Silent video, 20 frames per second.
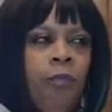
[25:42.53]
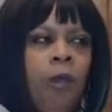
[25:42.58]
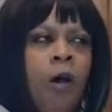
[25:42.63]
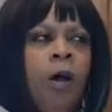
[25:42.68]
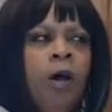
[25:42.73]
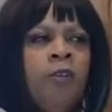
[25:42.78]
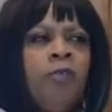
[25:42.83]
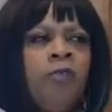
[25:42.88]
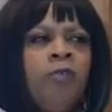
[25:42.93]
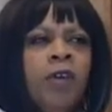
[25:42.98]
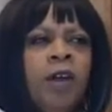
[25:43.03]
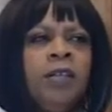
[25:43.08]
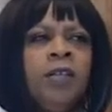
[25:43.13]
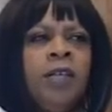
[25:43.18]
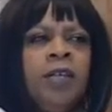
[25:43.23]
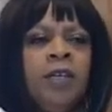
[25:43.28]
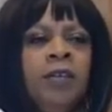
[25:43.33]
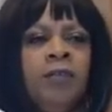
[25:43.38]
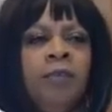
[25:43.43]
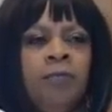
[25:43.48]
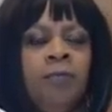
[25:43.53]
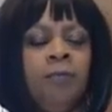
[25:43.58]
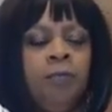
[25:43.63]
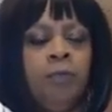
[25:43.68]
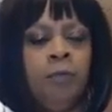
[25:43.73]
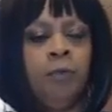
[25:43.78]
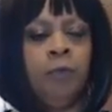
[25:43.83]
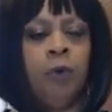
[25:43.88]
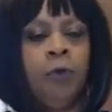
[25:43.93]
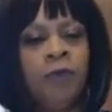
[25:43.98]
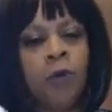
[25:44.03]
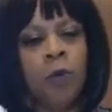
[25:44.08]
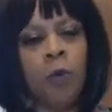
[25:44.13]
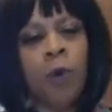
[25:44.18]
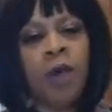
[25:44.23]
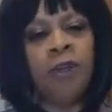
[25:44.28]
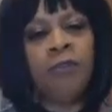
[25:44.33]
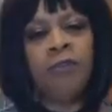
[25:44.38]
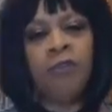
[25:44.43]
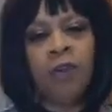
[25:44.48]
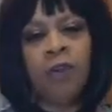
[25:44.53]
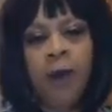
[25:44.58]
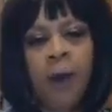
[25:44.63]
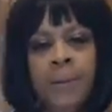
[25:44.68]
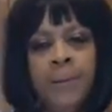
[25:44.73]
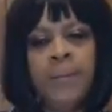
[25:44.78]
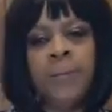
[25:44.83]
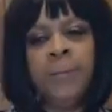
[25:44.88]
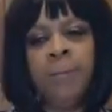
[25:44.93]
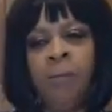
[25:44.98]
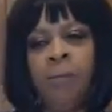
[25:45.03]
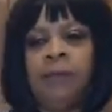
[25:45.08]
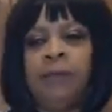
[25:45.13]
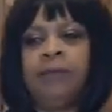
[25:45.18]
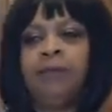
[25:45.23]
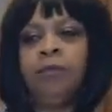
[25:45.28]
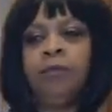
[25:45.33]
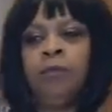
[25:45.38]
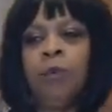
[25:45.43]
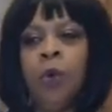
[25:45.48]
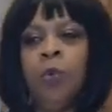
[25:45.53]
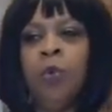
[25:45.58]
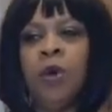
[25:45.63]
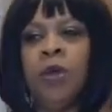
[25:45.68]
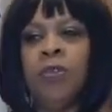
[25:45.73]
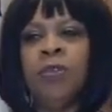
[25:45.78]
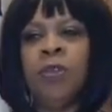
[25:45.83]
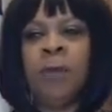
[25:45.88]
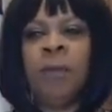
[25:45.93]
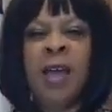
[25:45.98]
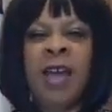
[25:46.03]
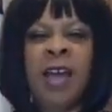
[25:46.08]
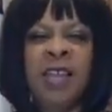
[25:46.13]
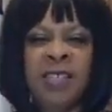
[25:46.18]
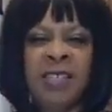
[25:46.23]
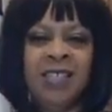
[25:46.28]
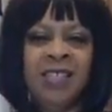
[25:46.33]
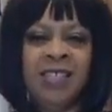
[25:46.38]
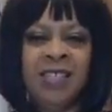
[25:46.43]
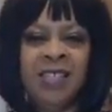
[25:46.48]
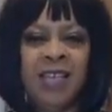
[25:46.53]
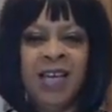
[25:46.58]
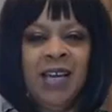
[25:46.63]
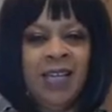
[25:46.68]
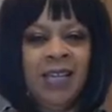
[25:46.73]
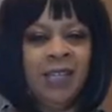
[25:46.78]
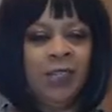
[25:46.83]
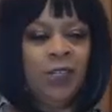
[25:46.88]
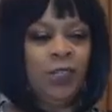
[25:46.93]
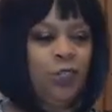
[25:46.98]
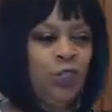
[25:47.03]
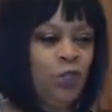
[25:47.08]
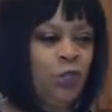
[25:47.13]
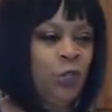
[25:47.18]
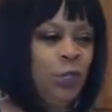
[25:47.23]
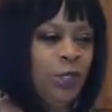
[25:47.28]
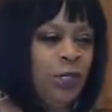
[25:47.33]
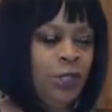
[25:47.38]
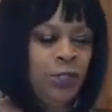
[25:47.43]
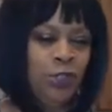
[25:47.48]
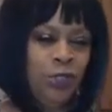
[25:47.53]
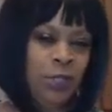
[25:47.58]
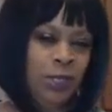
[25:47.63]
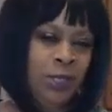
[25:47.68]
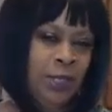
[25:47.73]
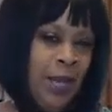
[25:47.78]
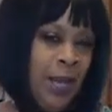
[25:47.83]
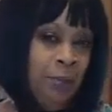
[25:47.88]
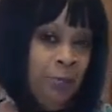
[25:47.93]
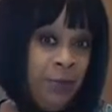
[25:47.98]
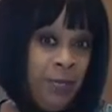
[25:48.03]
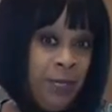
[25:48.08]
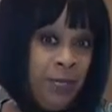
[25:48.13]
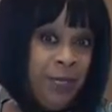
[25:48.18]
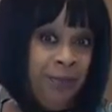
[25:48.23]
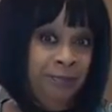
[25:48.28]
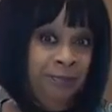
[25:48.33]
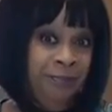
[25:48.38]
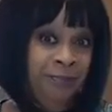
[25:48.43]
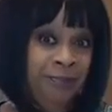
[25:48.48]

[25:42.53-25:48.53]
are afraid to move away from what the masses say should and should not be.